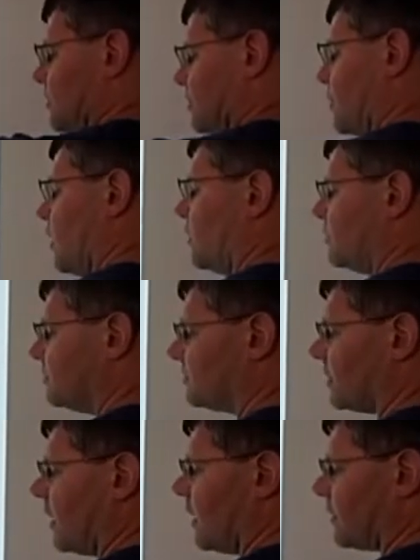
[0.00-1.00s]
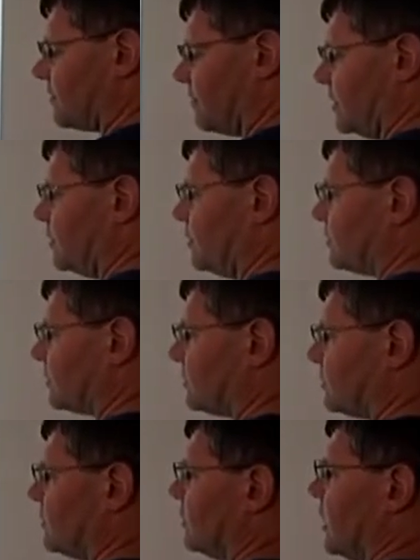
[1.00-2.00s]
the columns are the
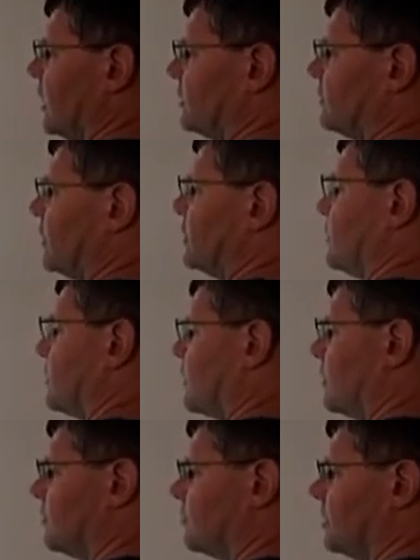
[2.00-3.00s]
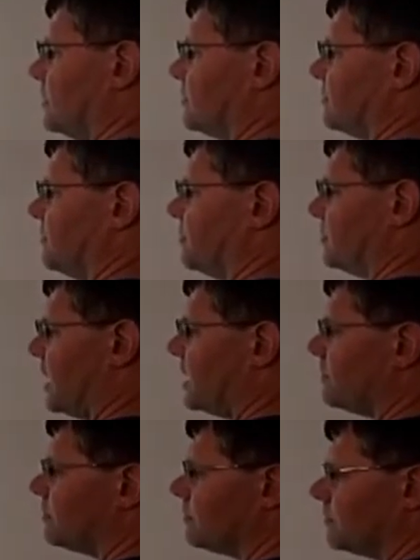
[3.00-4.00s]
fields, and the title of the column is the field
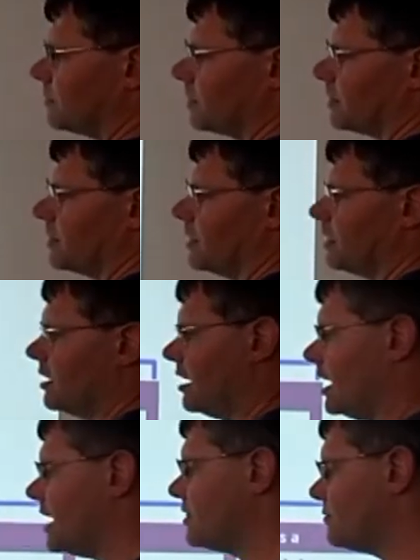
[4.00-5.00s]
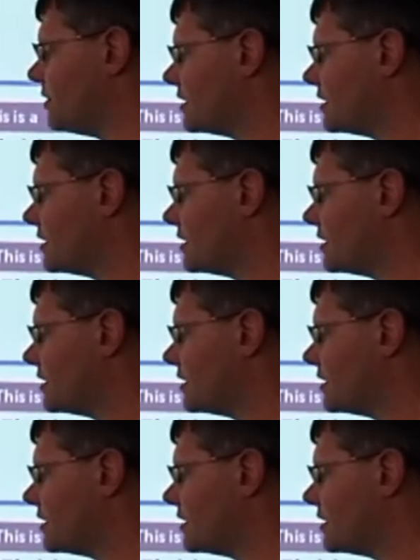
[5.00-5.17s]
name, and the